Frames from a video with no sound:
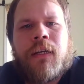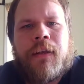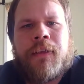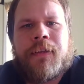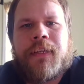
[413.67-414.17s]

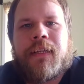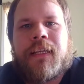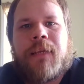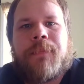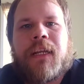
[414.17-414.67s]
Another thing to
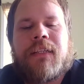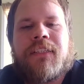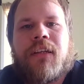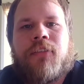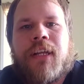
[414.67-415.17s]
keep in
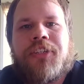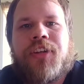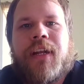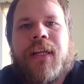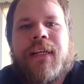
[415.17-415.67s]

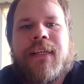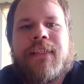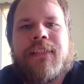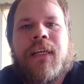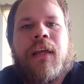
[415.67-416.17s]
consideration
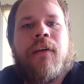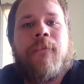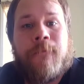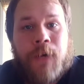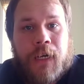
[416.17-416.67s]
is
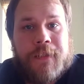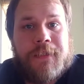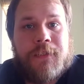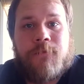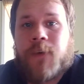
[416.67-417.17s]

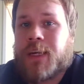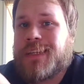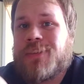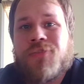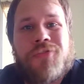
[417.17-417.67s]
fonts,
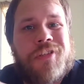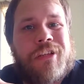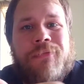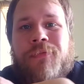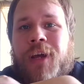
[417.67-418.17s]
font
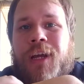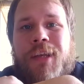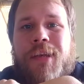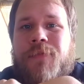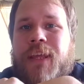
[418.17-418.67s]
use,
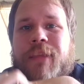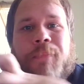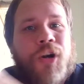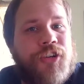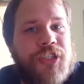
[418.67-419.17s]
if you have to
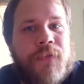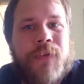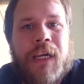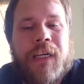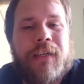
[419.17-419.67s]
purchase a
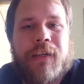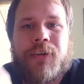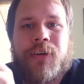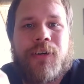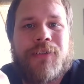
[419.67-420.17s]
font,
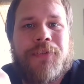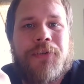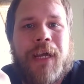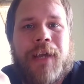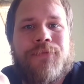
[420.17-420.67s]
or if
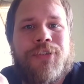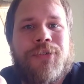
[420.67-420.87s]
you have